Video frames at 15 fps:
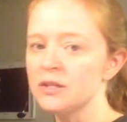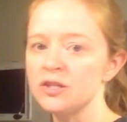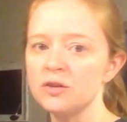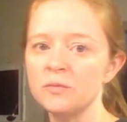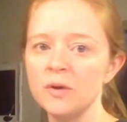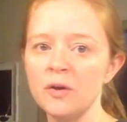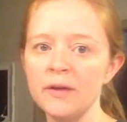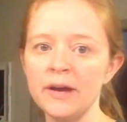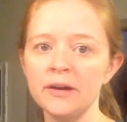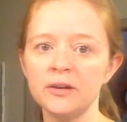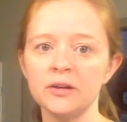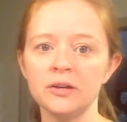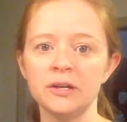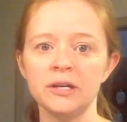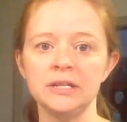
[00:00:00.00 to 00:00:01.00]
To roll out
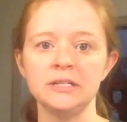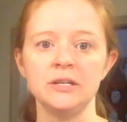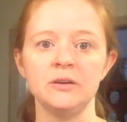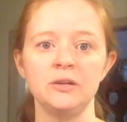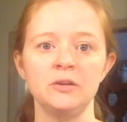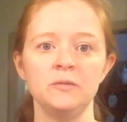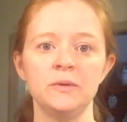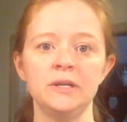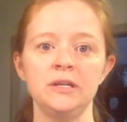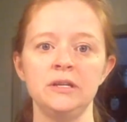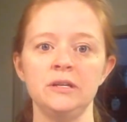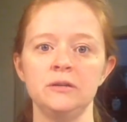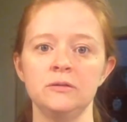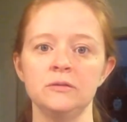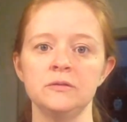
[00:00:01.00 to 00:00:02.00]
your cookie dough, you want to
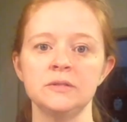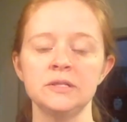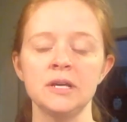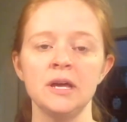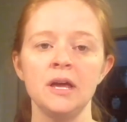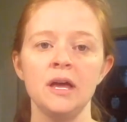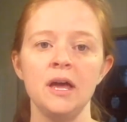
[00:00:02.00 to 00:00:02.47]
use,